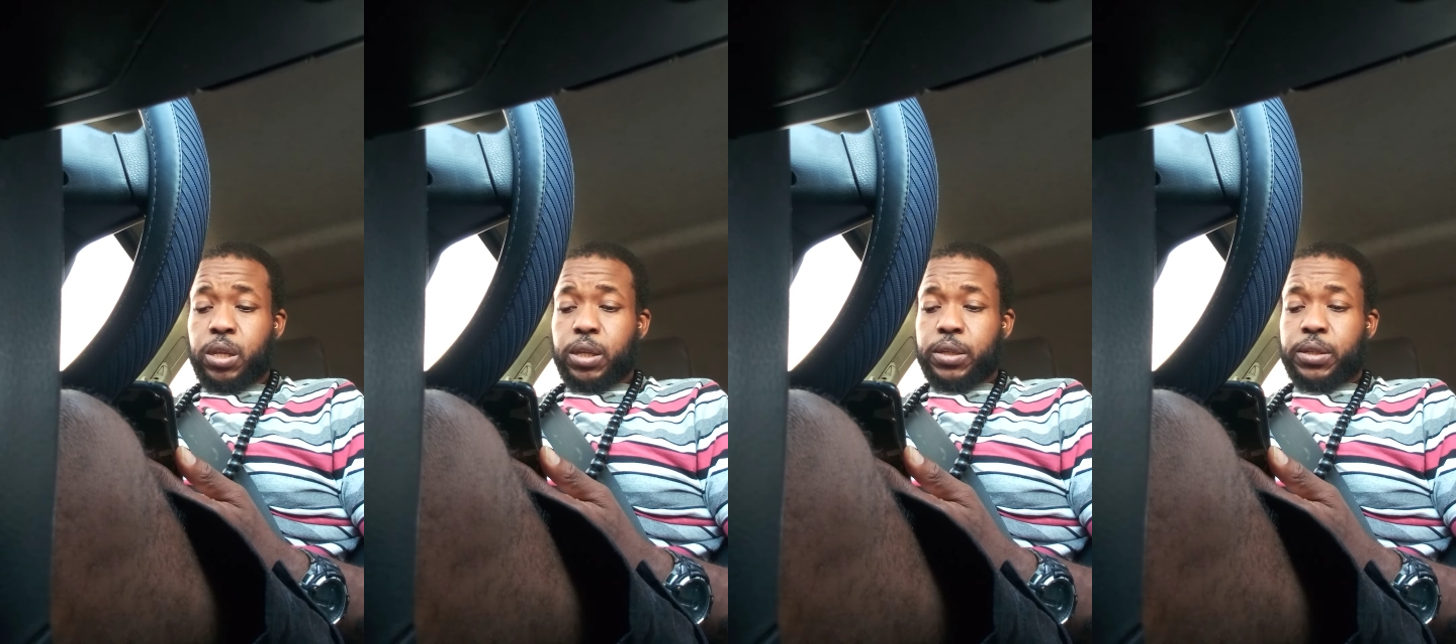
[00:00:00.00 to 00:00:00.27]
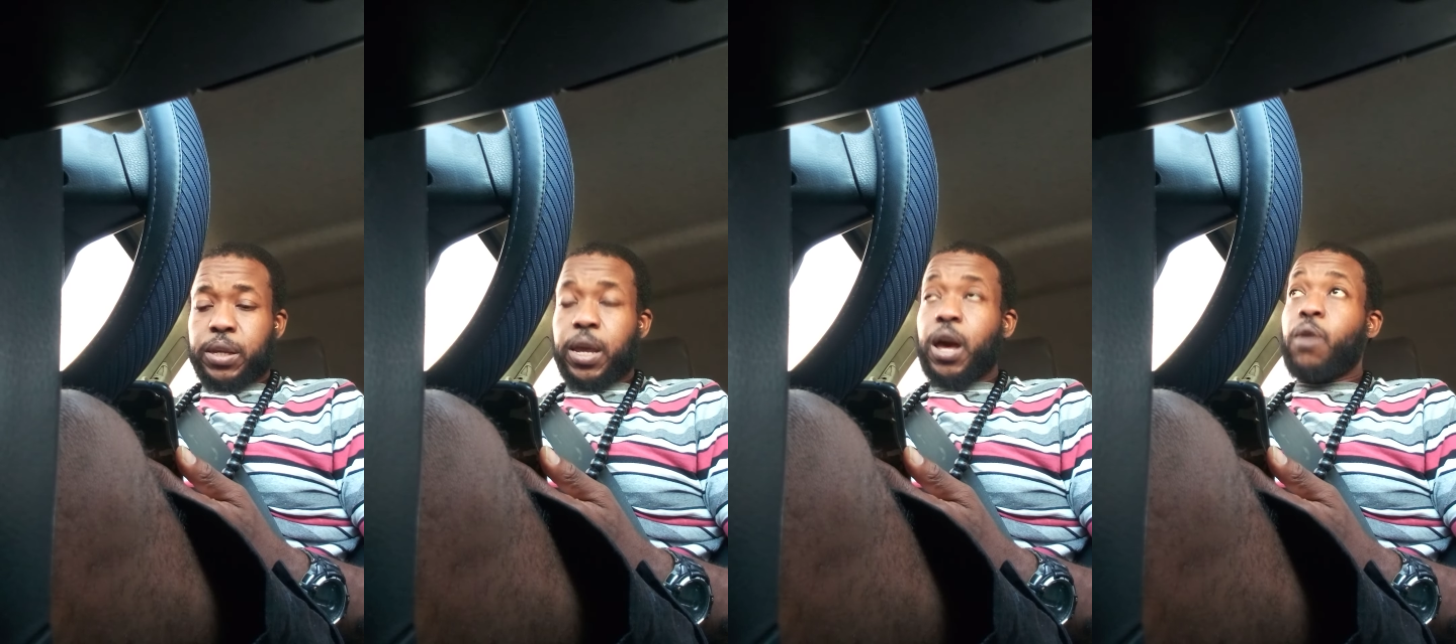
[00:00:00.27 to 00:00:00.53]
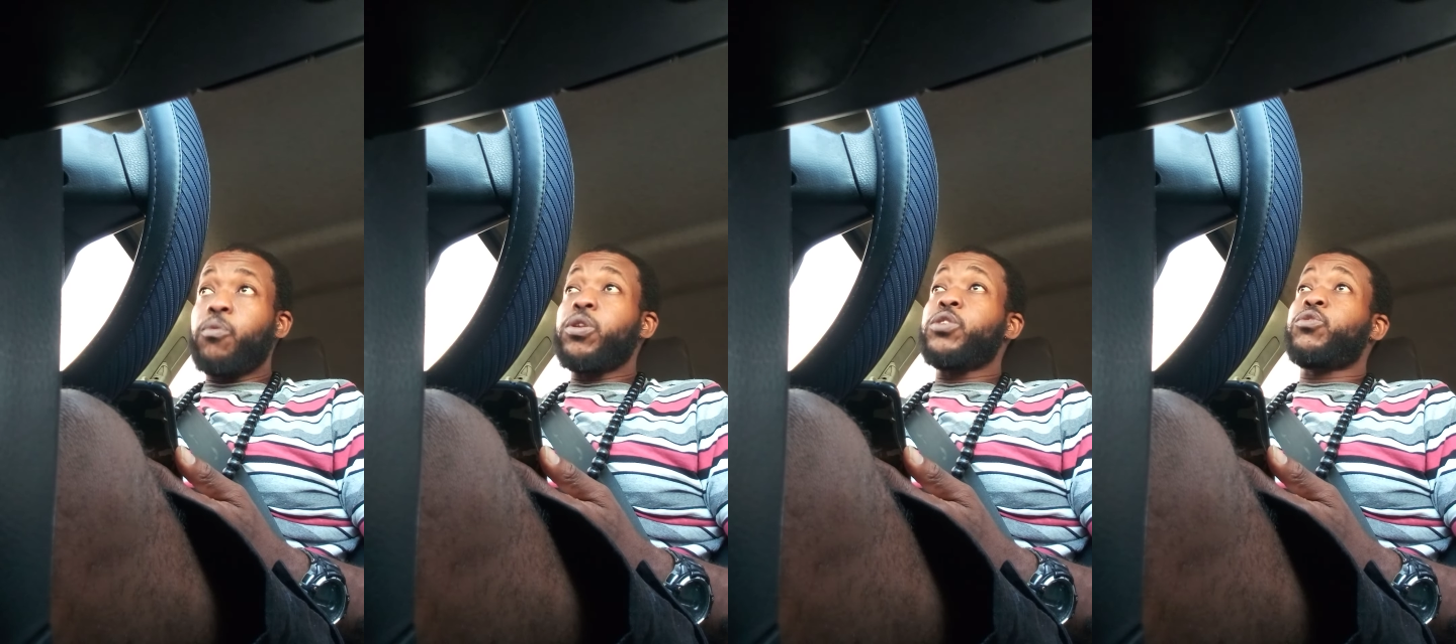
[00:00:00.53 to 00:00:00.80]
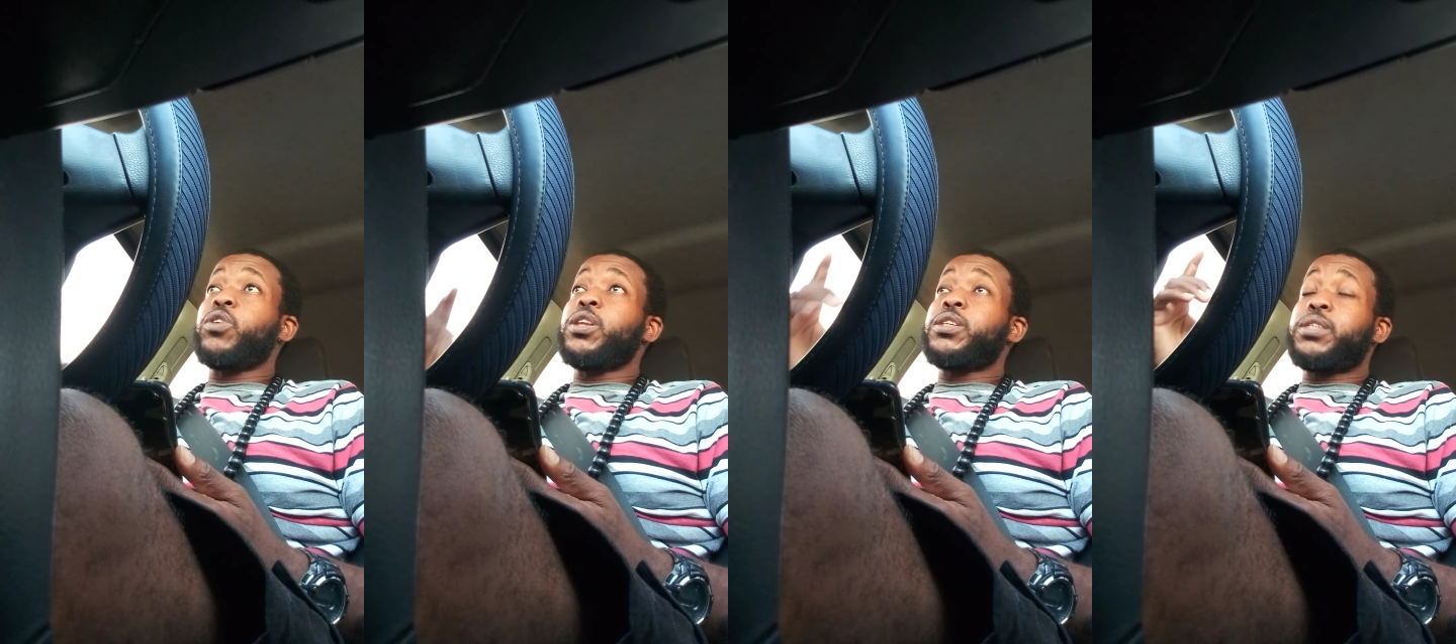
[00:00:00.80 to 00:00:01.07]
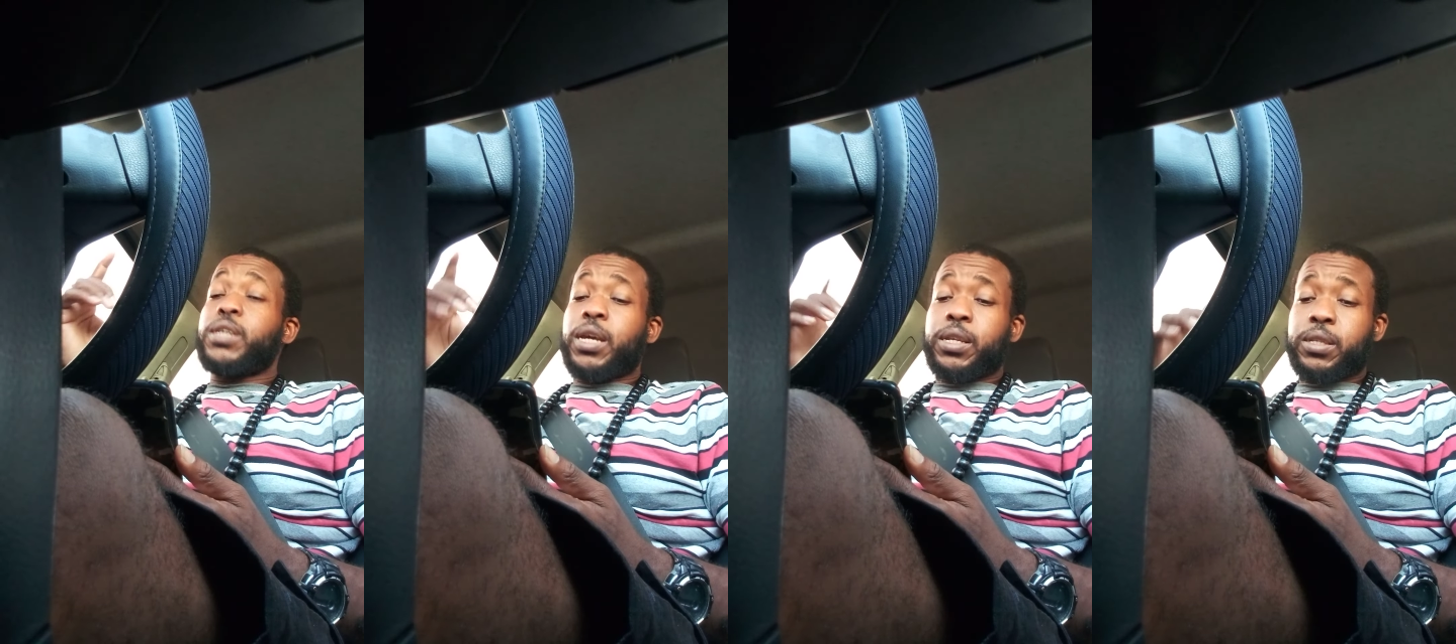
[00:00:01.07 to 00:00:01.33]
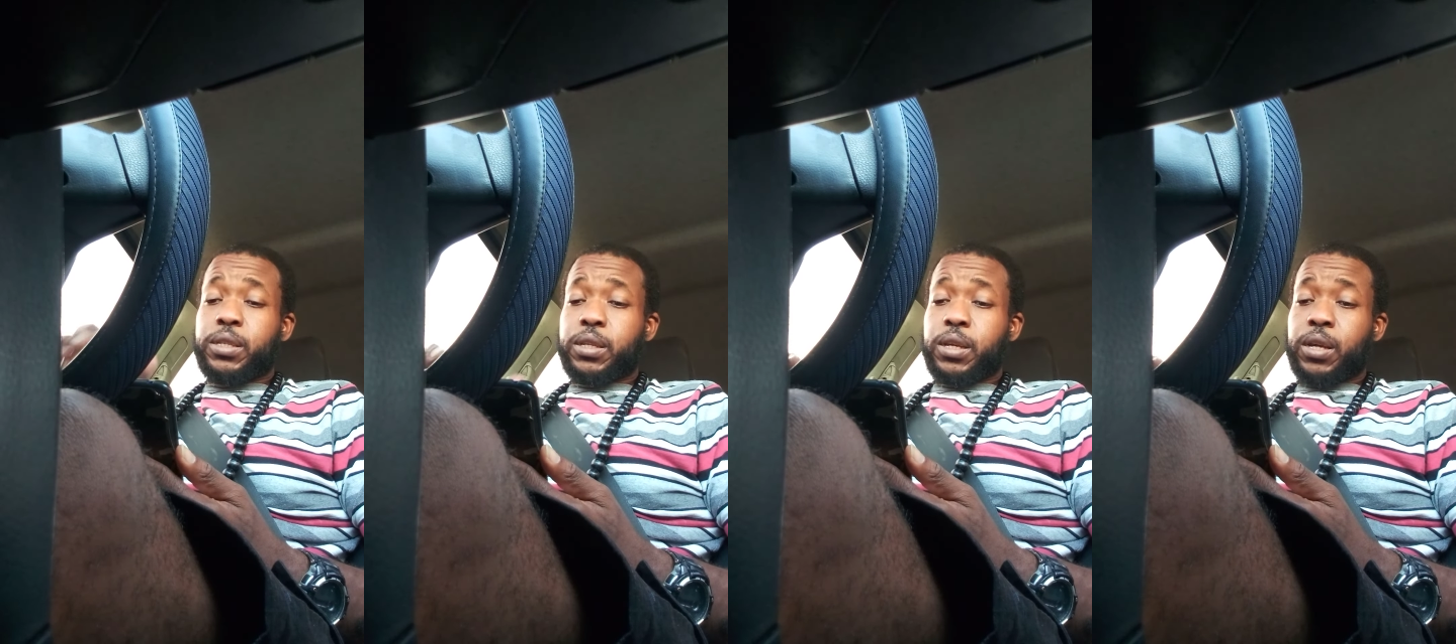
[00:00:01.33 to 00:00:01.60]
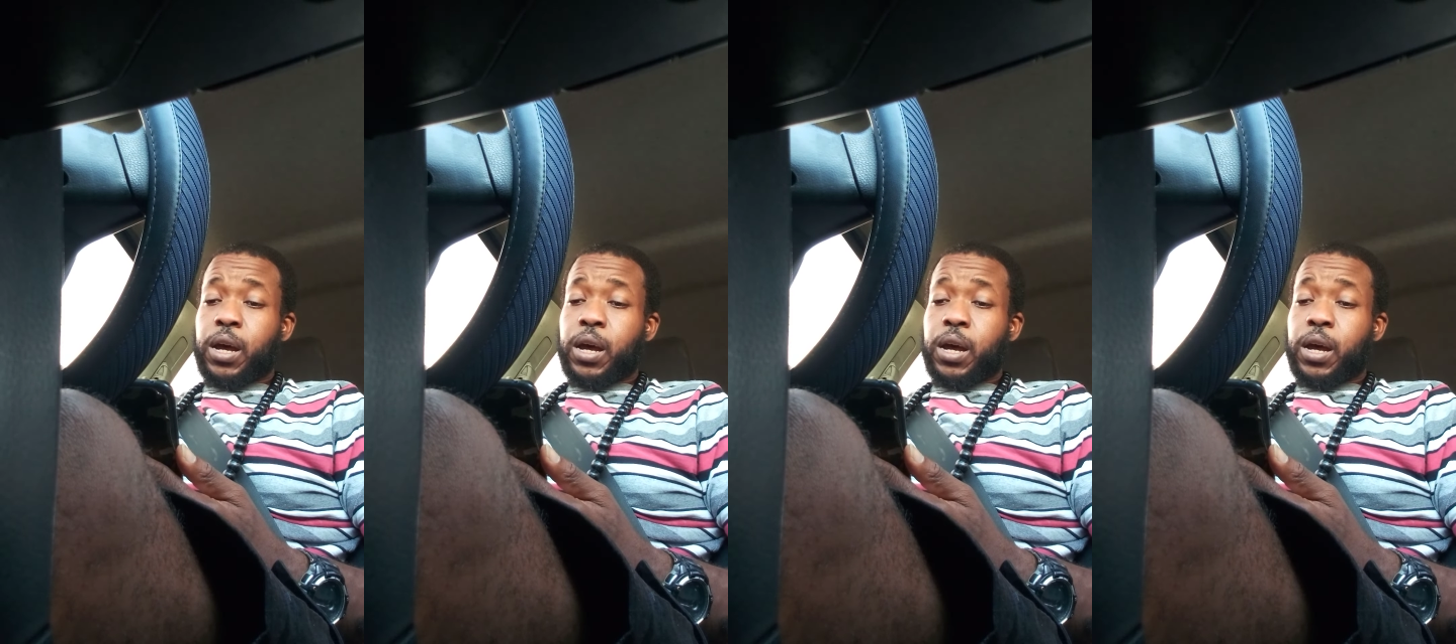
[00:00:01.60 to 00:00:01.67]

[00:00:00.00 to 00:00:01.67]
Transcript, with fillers: You see, and what the scripture says,